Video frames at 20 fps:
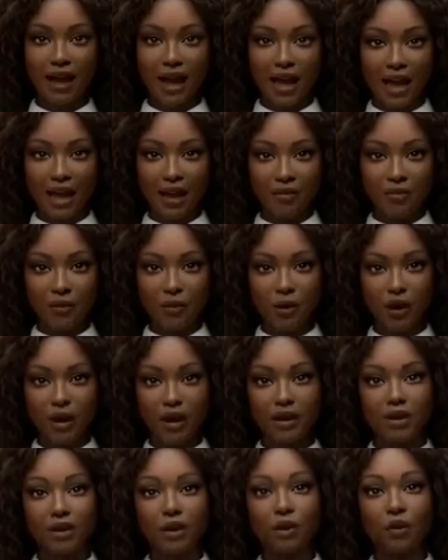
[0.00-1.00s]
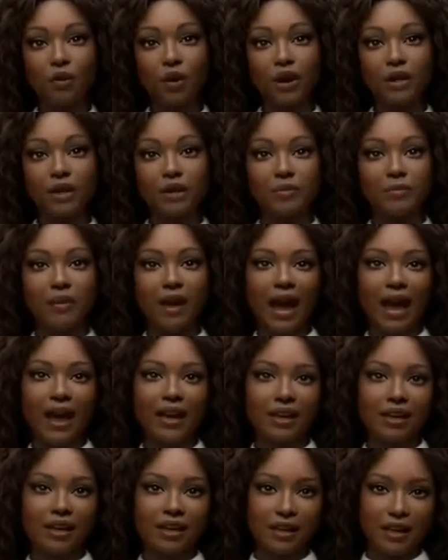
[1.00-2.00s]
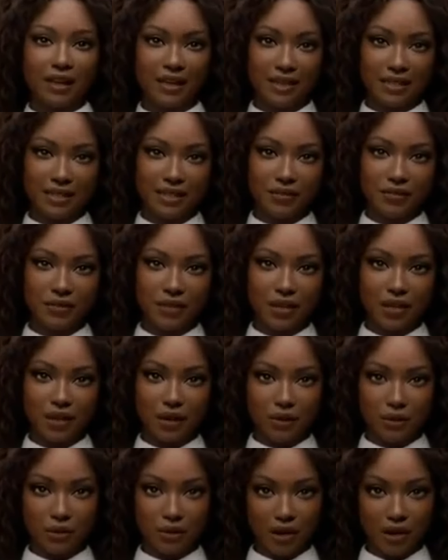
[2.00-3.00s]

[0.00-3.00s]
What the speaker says: Hey everyone, welcome back. In this video,